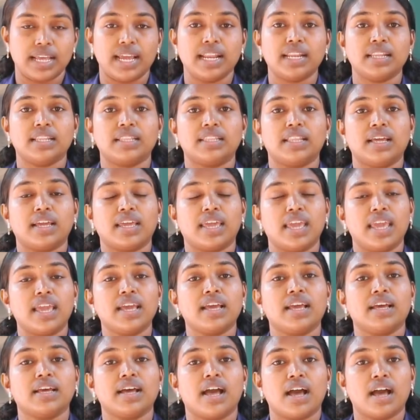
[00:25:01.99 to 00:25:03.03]
Then the
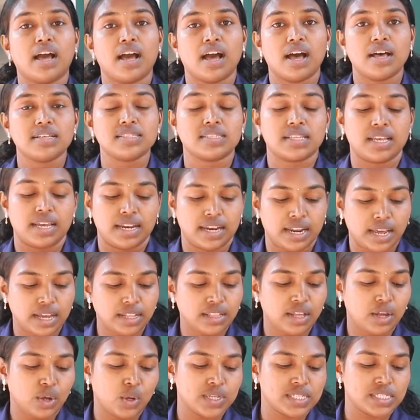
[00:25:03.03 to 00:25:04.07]
king asked
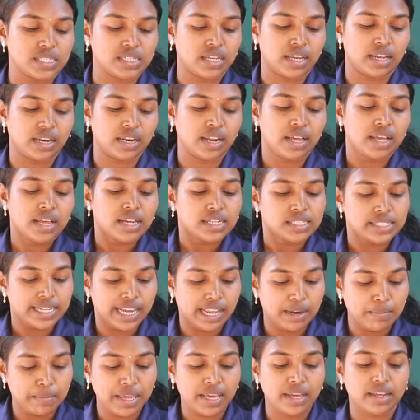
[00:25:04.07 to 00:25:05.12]
another question.
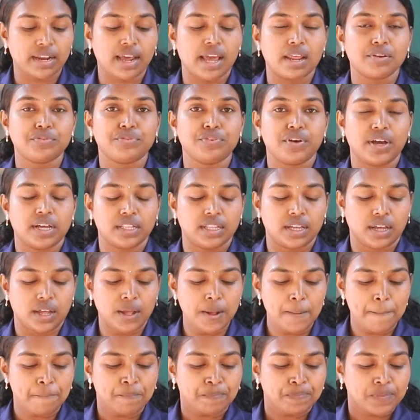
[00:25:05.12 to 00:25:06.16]
Tell me,
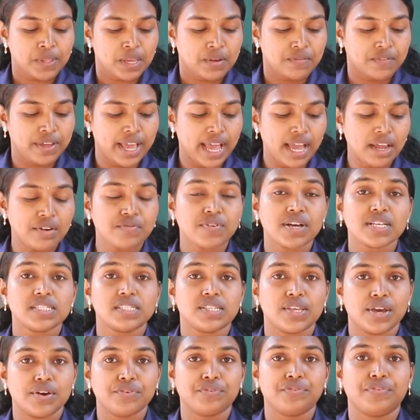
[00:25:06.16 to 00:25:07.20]
grandfather, where
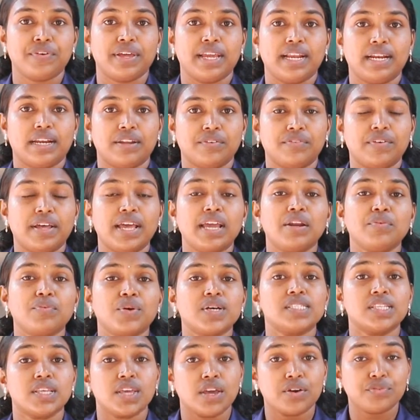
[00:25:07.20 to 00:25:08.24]
was your field? Where
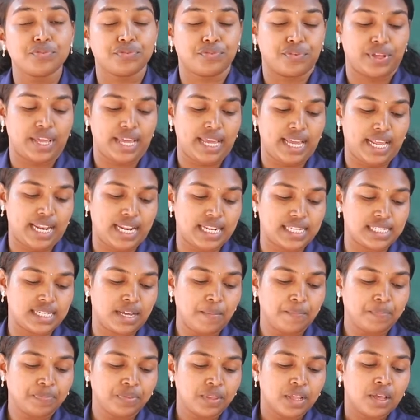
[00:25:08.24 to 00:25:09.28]
was your field?
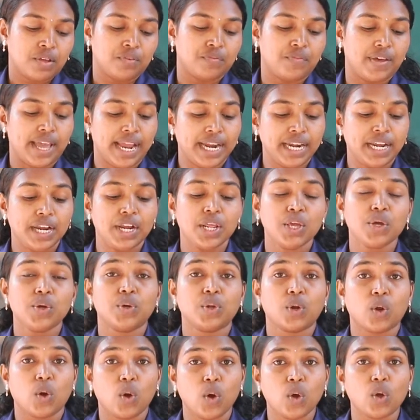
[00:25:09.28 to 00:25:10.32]
Where did you
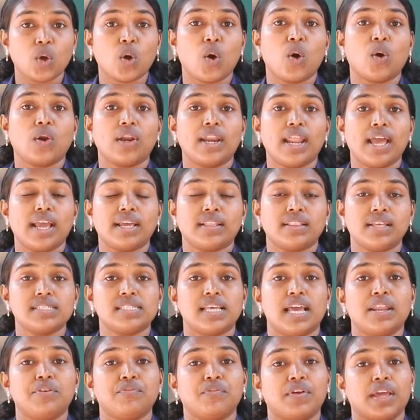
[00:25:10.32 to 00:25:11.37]
grow corn like
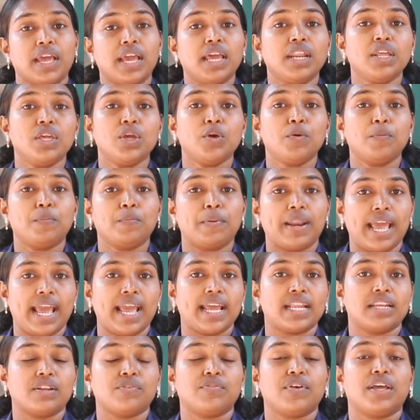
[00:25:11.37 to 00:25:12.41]
this, and where you
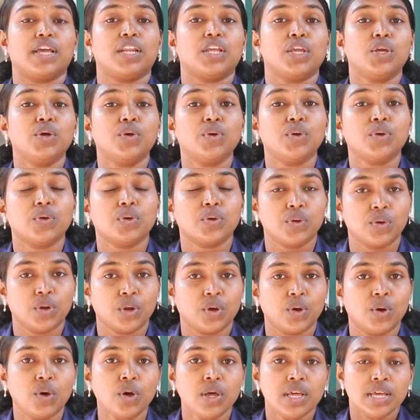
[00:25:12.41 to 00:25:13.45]
plant, where you
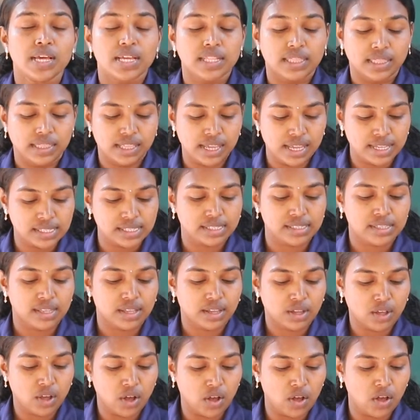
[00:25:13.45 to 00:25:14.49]
grow this
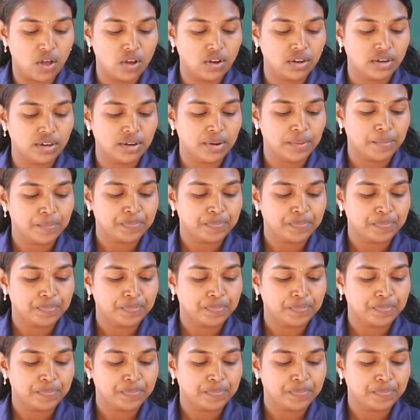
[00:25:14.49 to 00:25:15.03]
corn?